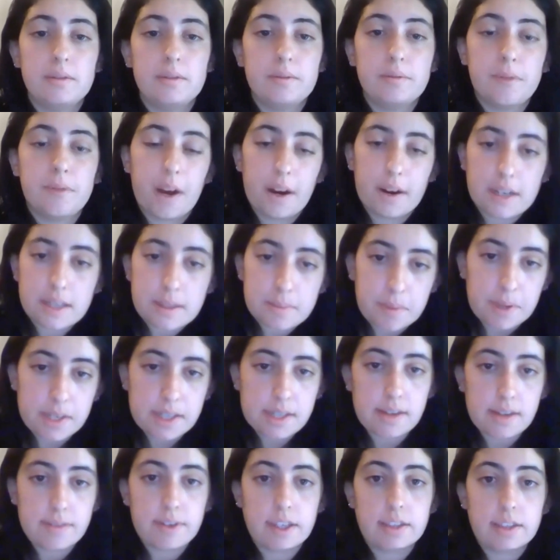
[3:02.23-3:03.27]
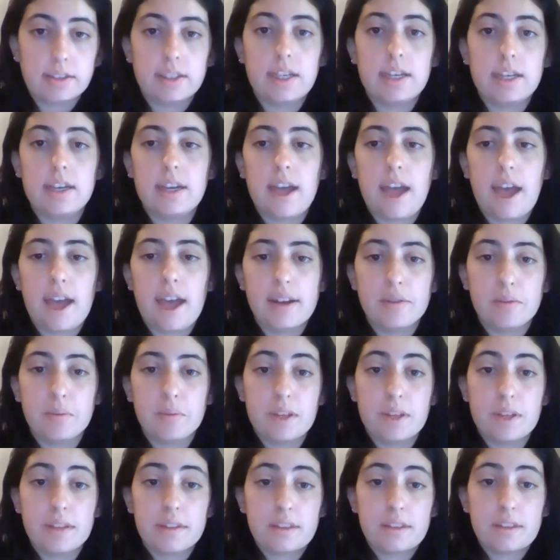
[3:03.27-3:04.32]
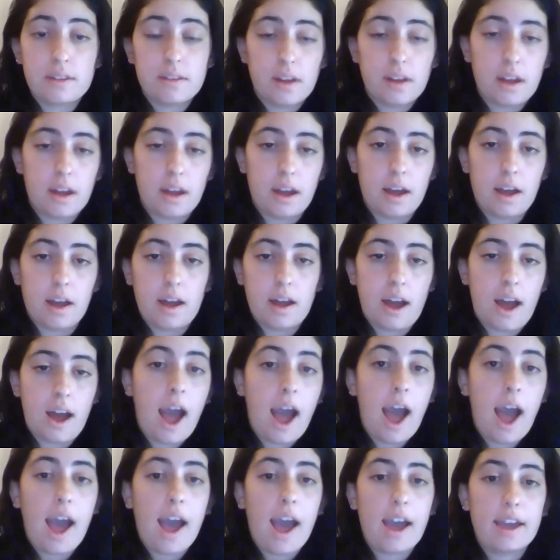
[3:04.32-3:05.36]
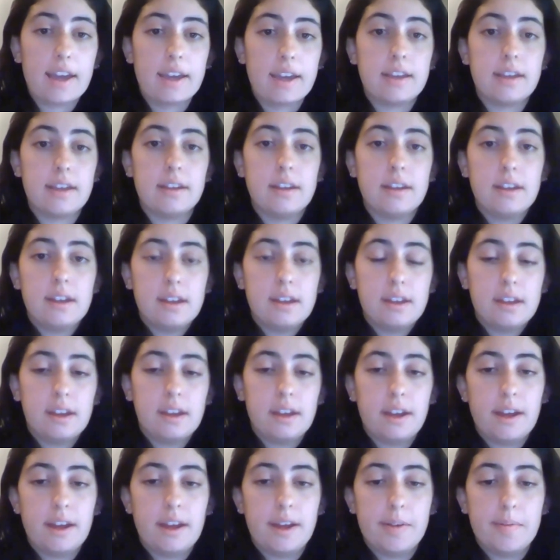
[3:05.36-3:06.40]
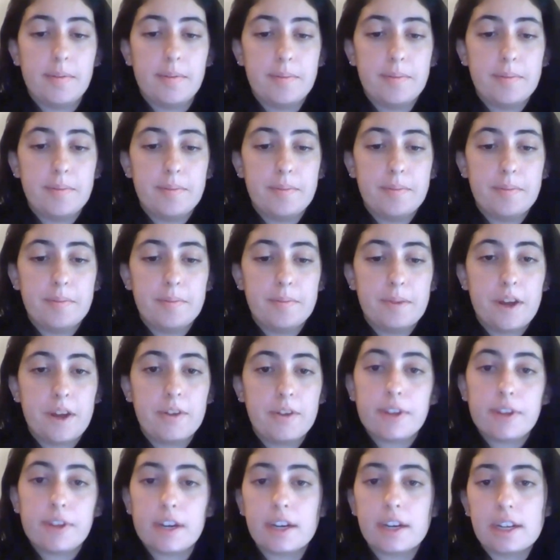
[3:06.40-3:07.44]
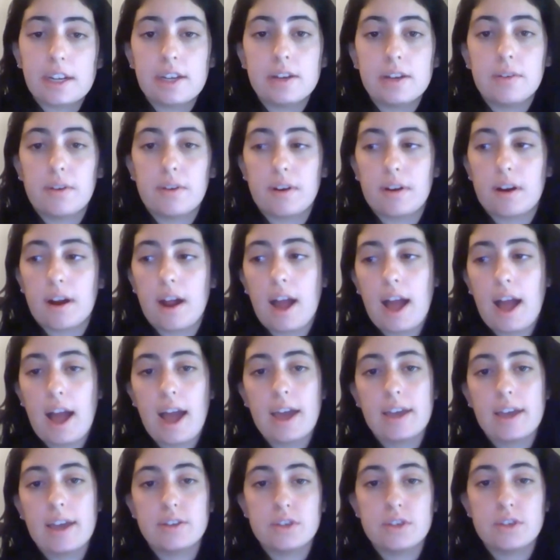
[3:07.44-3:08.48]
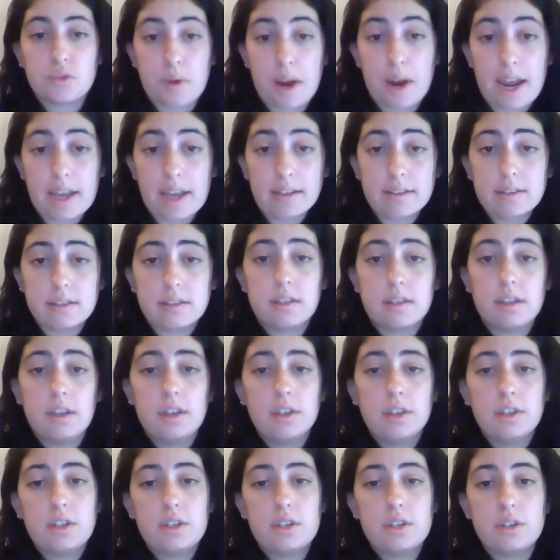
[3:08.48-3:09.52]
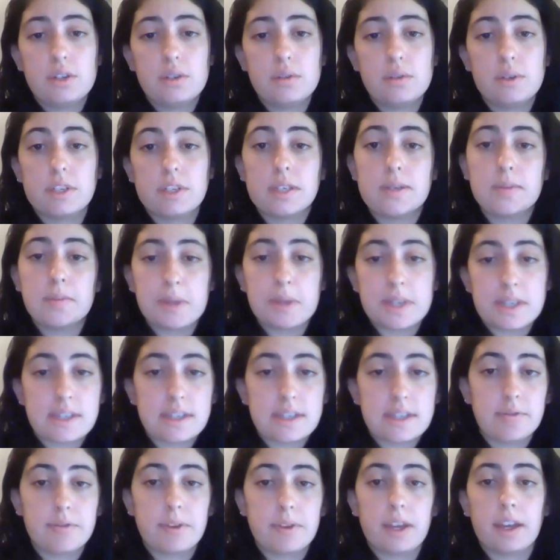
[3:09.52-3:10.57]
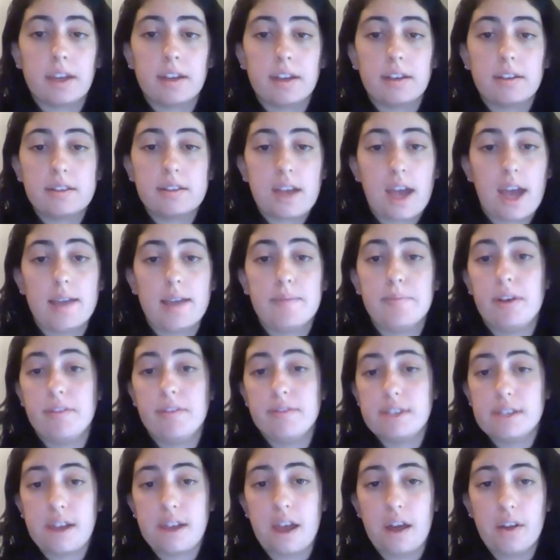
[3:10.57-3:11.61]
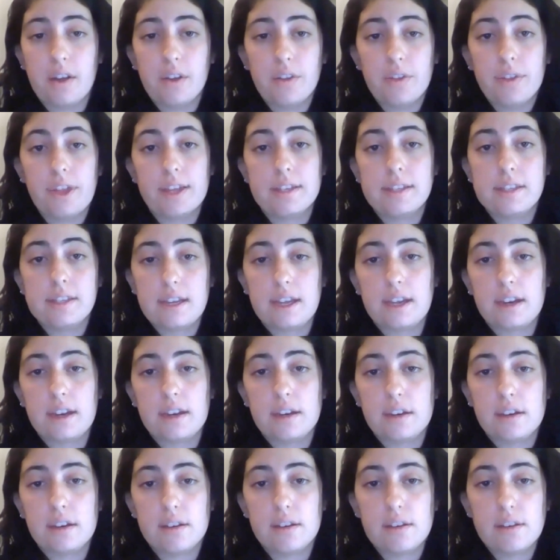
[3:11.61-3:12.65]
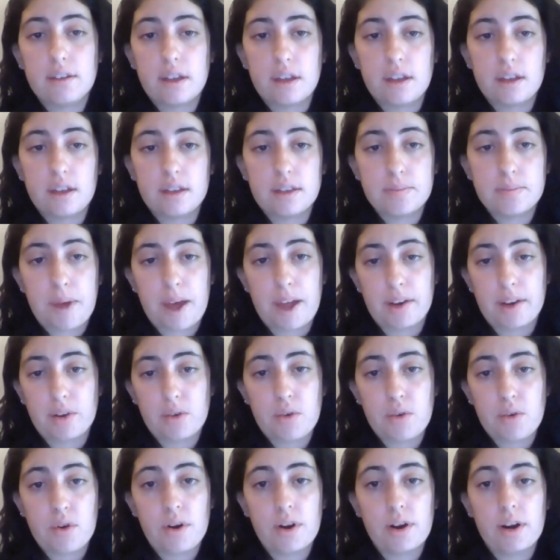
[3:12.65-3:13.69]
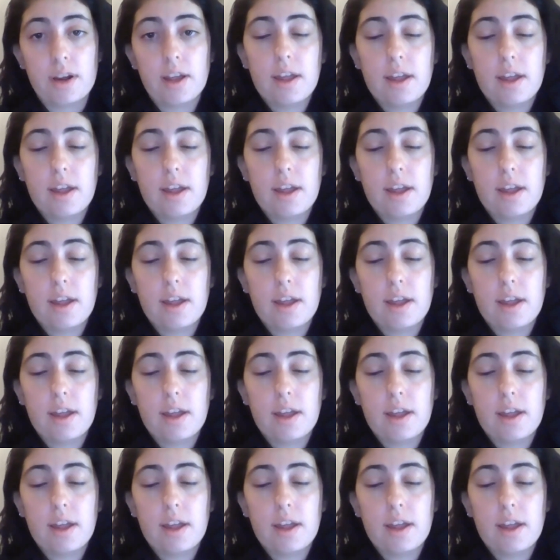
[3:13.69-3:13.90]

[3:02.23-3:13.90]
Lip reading: very specifically and with high affinity or high strength to a specific type of cell that's in the spinal cord.